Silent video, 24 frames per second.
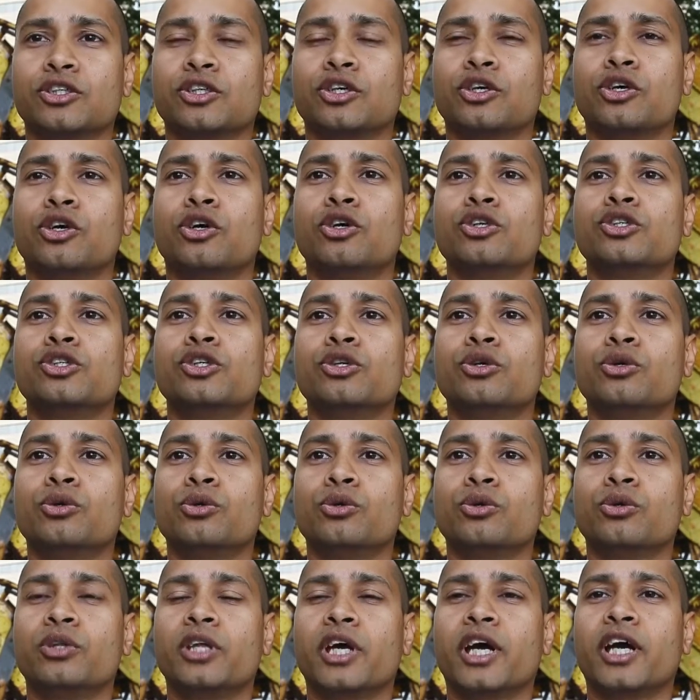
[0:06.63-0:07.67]
to
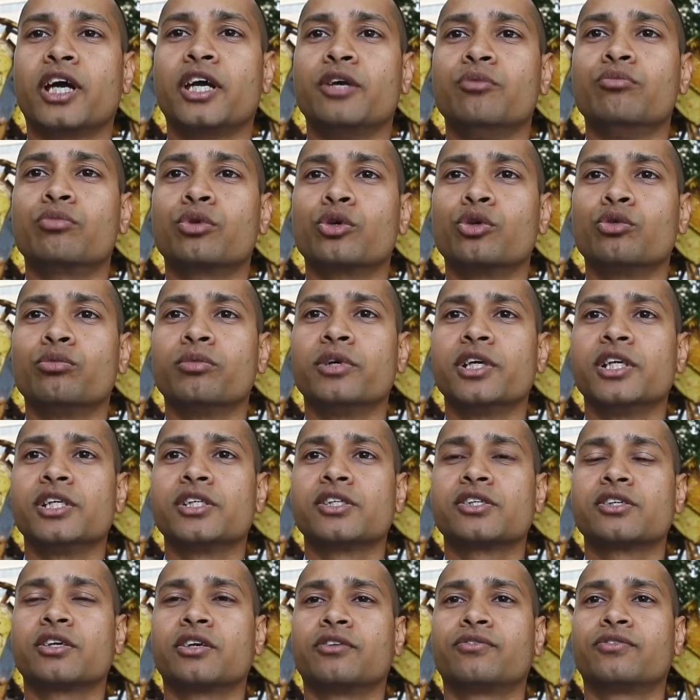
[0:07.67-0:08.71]
do the
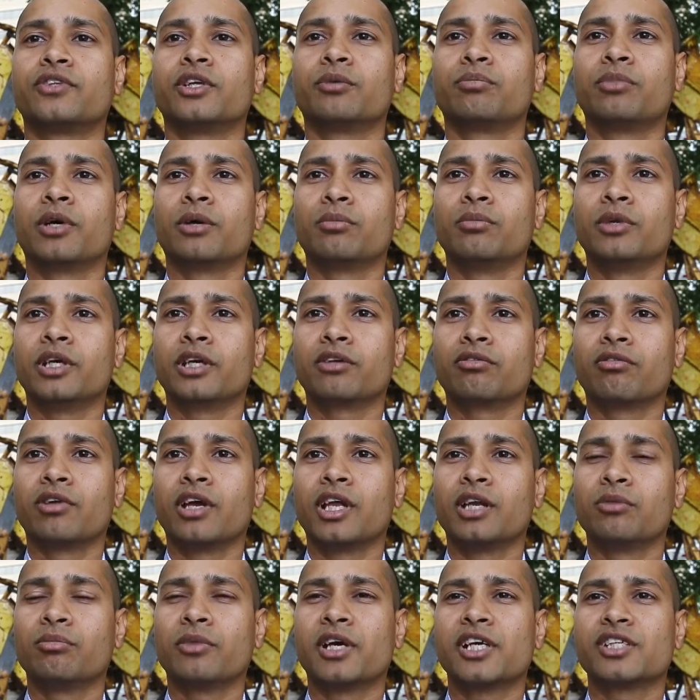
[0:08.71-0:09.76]
improvements of the public
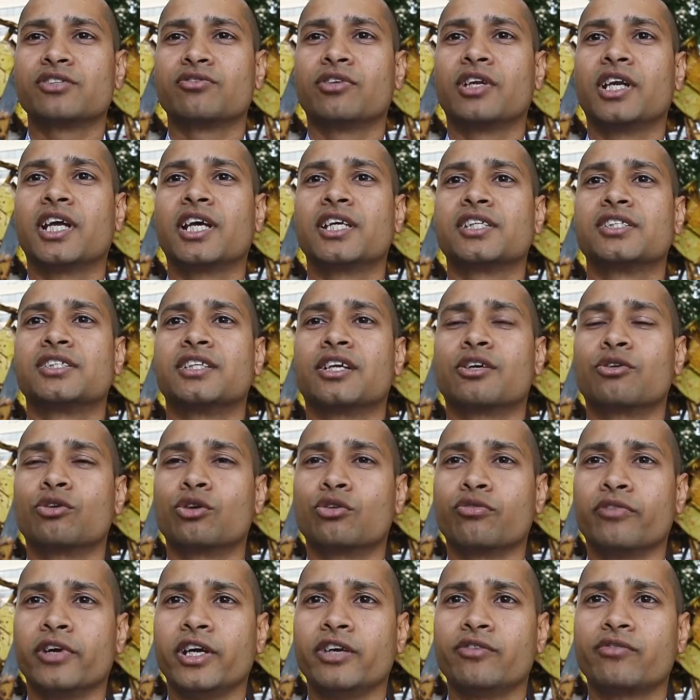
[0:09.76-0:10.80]
realm as well as the
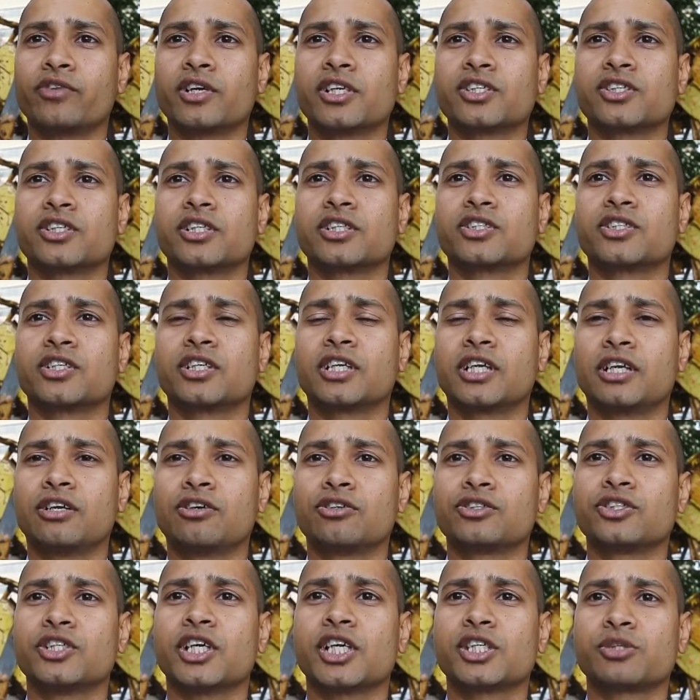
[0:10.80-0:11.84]
roadway infrastructure
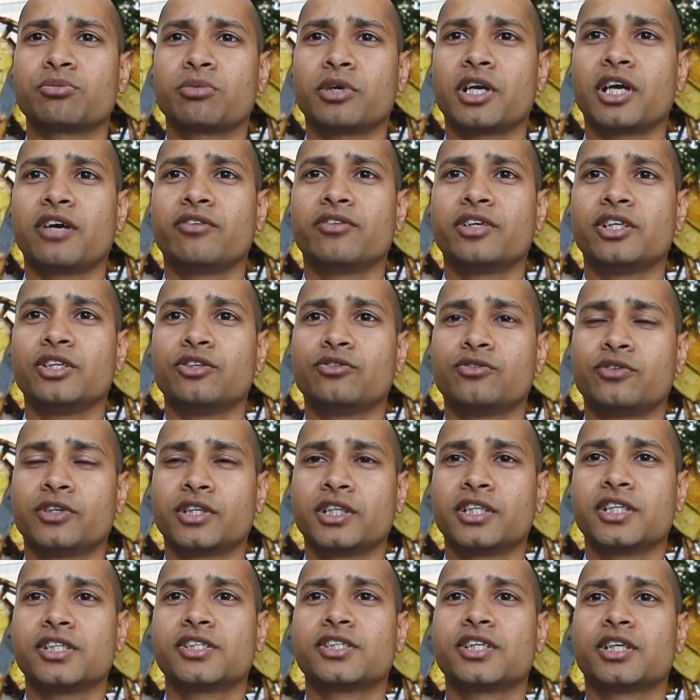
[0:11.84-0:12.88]
along Jasper Avenue
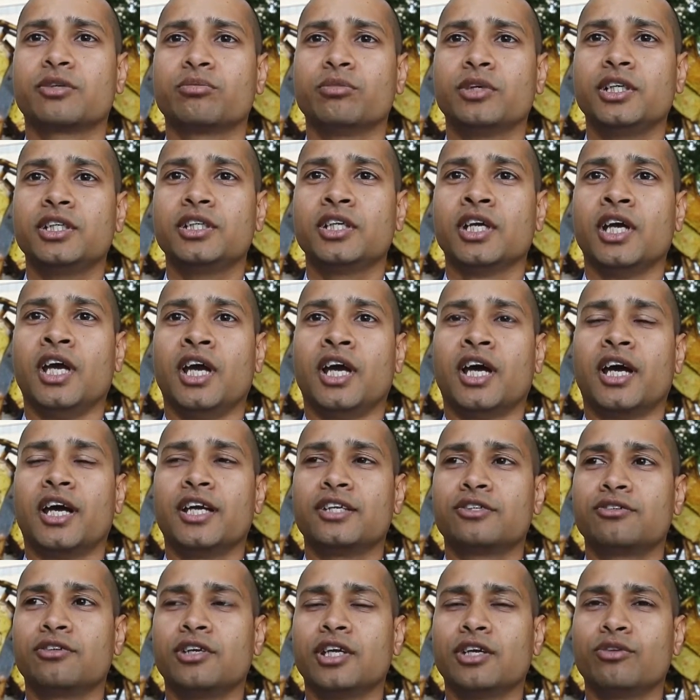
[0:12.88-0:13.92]
for this segment.
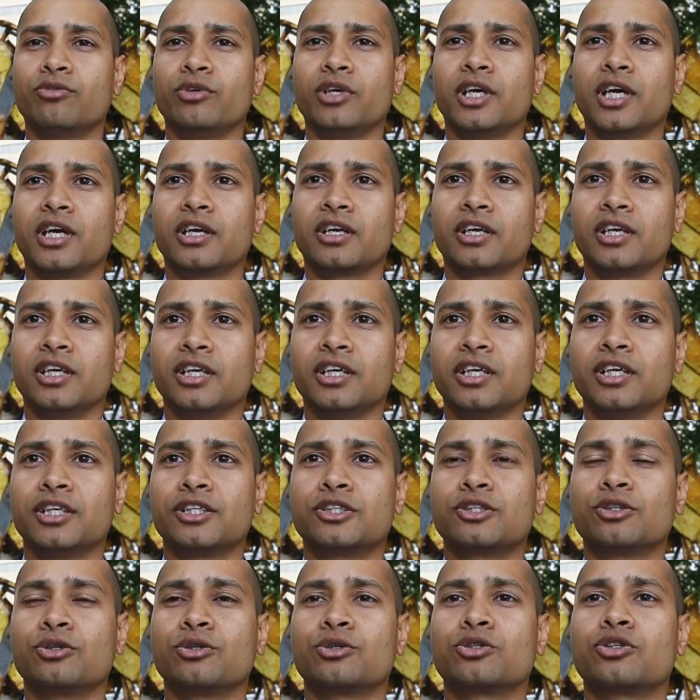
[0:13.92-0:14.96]
And today we are here
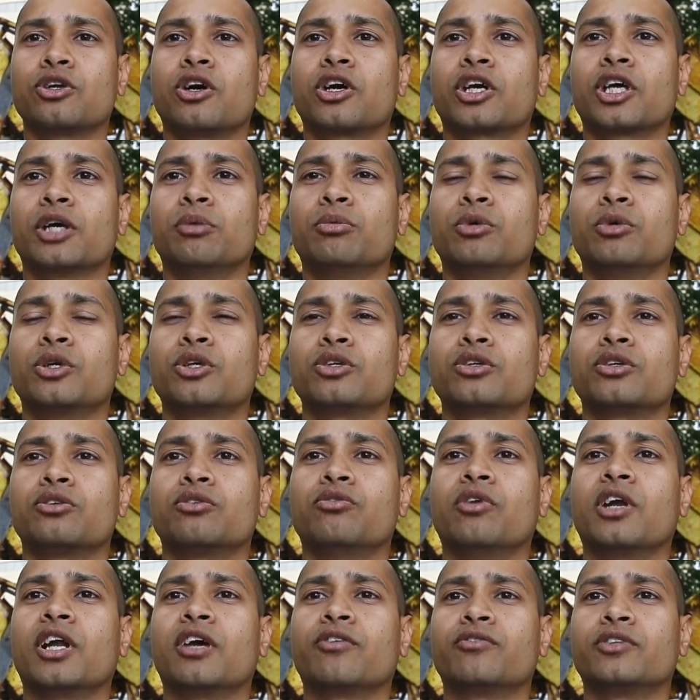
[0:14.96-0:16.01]
to talk about
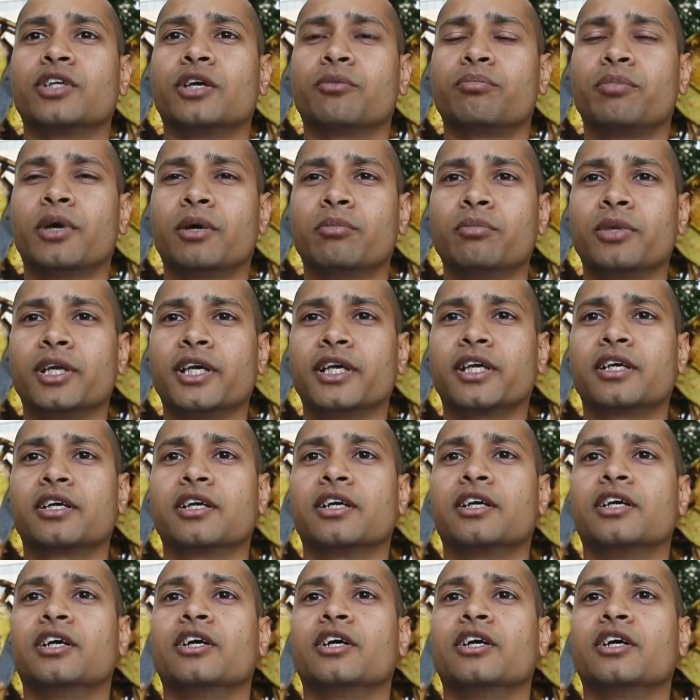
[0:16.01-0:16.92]
one of the public